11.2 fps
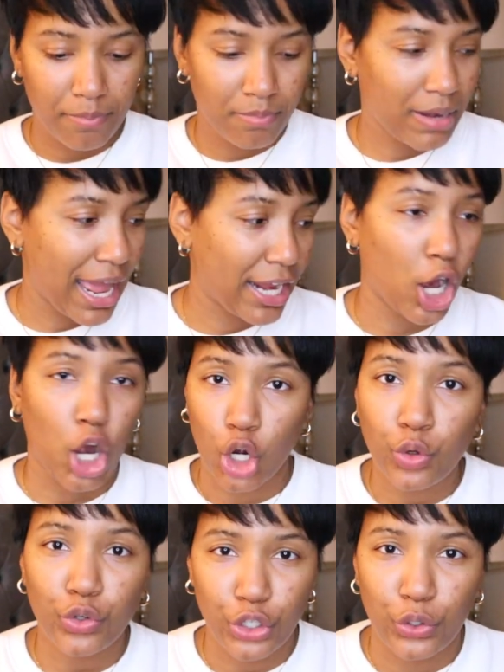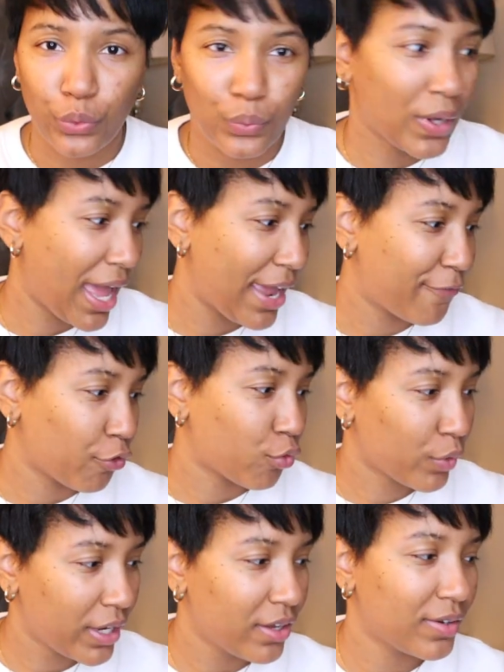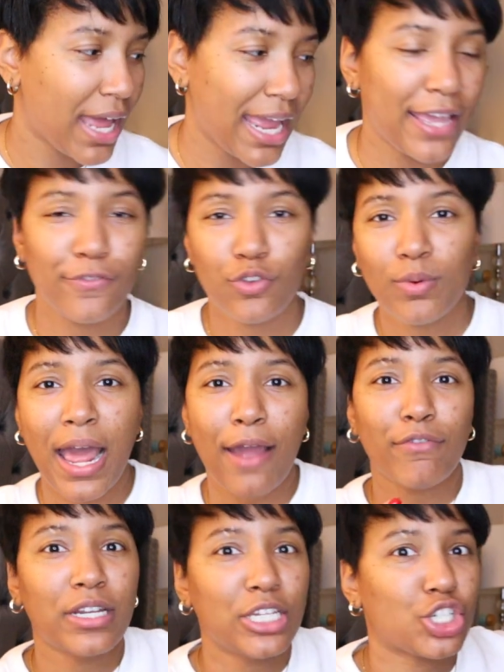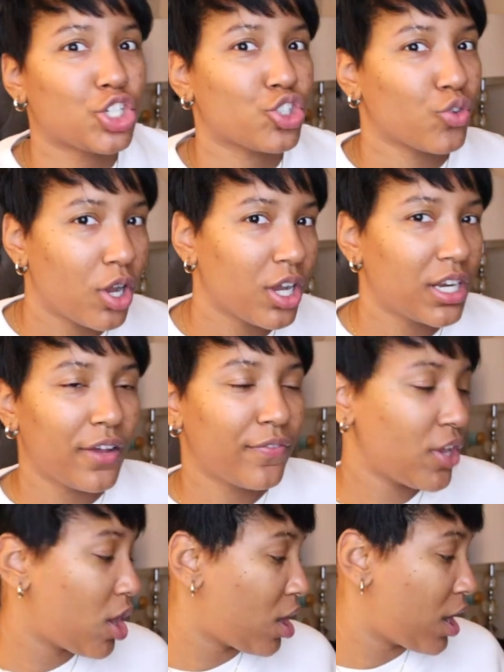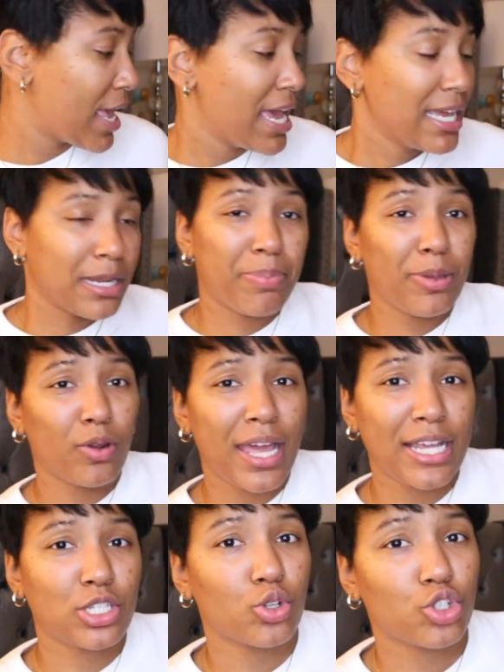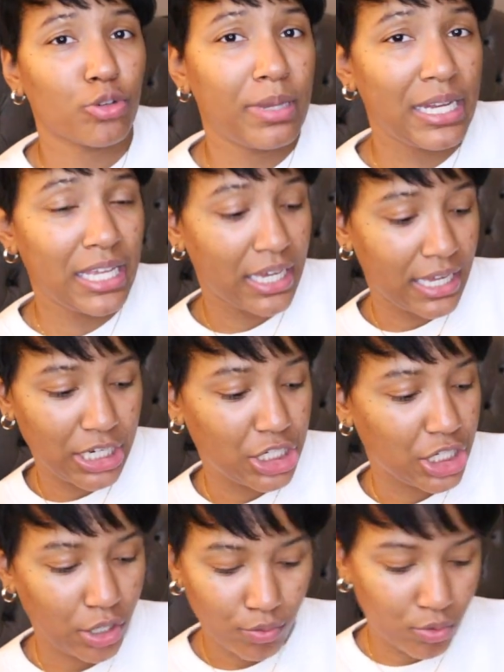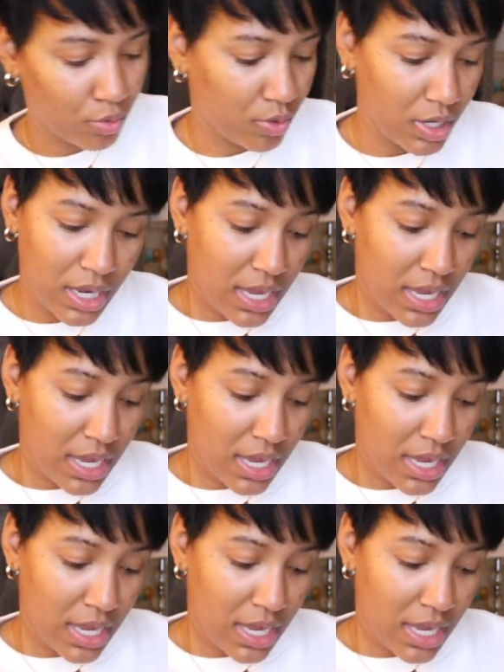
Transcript: like hurt you like for real like if you're not really strong enough y'all to be on like social media in general